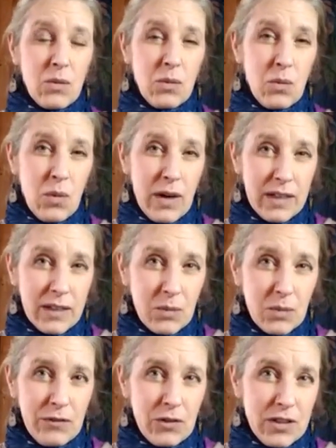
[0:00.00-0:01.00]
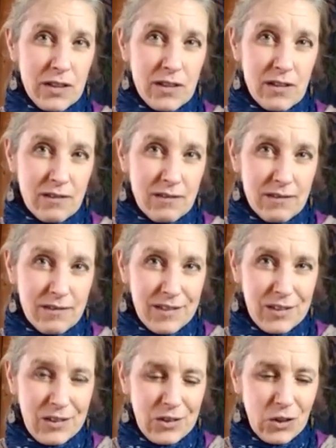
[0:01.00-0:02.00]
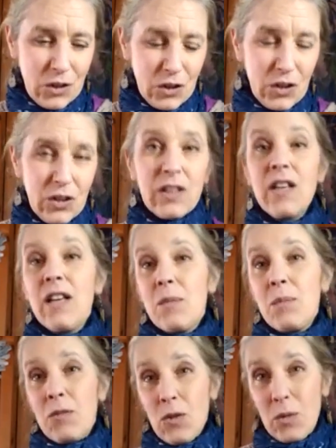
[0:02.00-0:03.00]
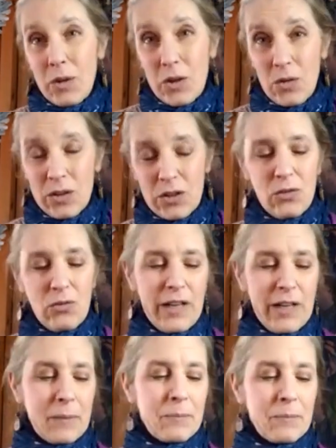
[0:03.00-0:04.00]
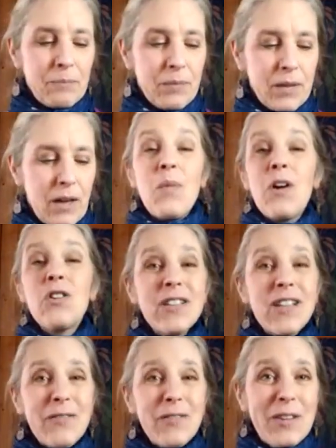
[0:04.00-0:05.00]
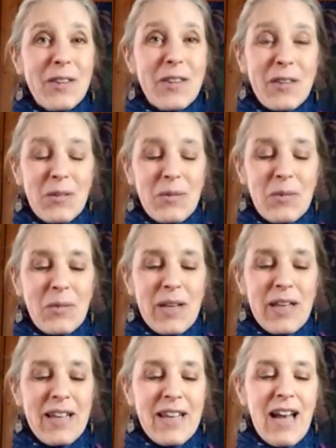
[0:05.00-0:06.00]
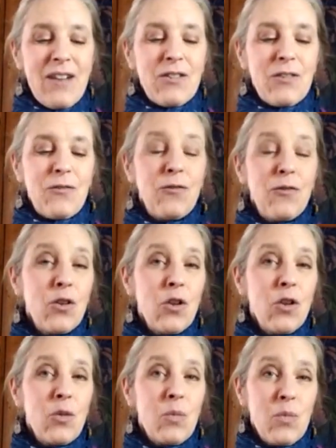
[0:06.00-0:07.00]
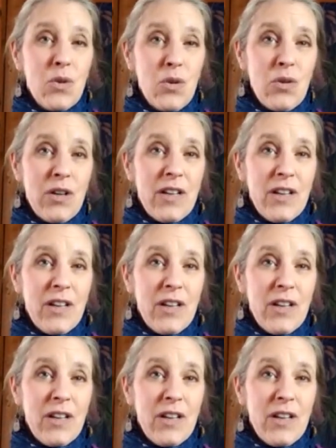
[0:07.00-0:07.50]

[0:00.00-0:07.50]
what we've just heard before we go into the reading. March 7th, we have a full moon